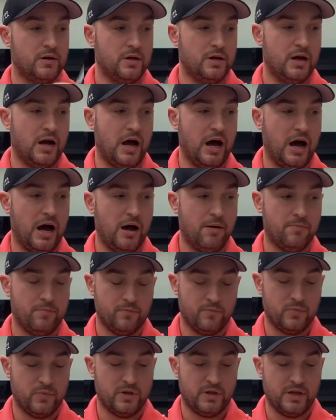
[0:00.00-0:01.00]

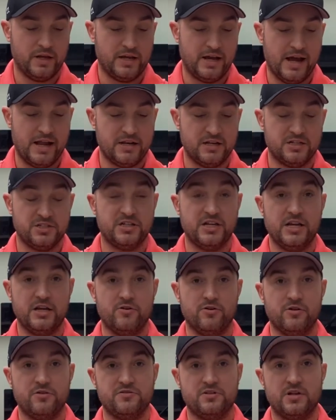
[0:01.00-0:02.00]
Again, the
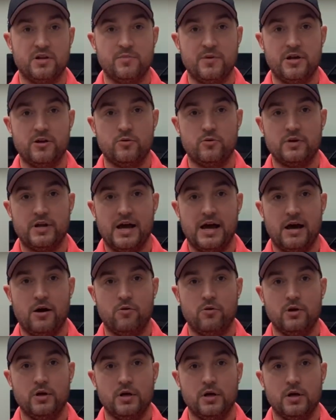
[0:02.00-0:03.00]
Seagrooves in the middle. Now,
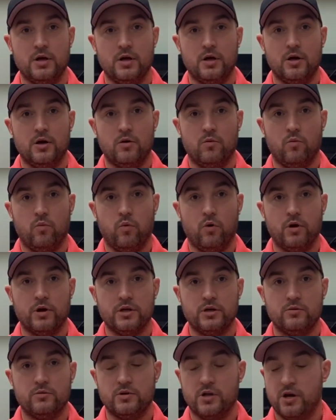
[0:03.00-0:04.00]
what
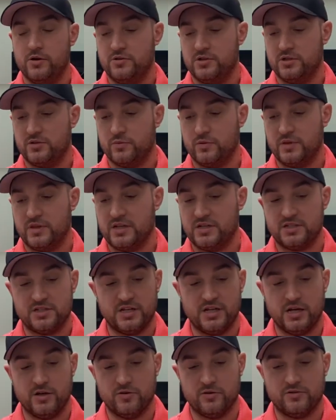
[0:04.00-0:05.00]
you'll notice with these
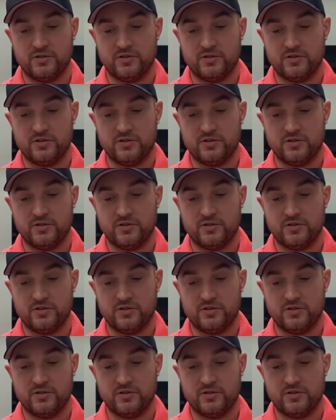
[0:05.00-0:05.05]
Seagrooves,